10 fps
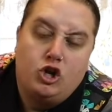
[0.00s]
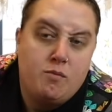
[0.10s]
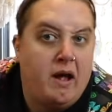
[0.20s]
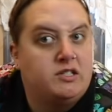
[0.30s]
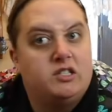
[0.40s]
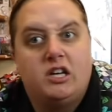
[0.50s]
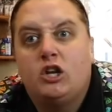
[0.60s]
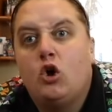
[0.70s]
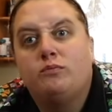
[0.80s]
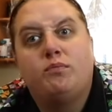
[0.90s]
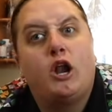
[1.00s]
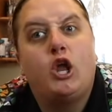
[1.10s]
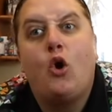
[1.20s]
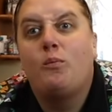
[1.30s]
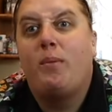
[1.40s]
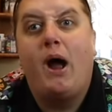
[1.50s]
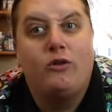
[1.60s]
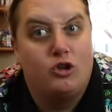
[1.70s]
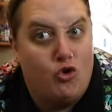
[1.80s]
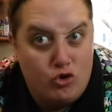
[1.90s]
You might see an old buddy, old pal
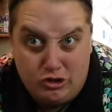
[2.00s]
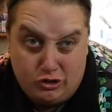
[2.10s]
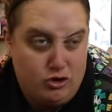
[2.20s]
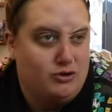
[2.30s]
in the grocery store.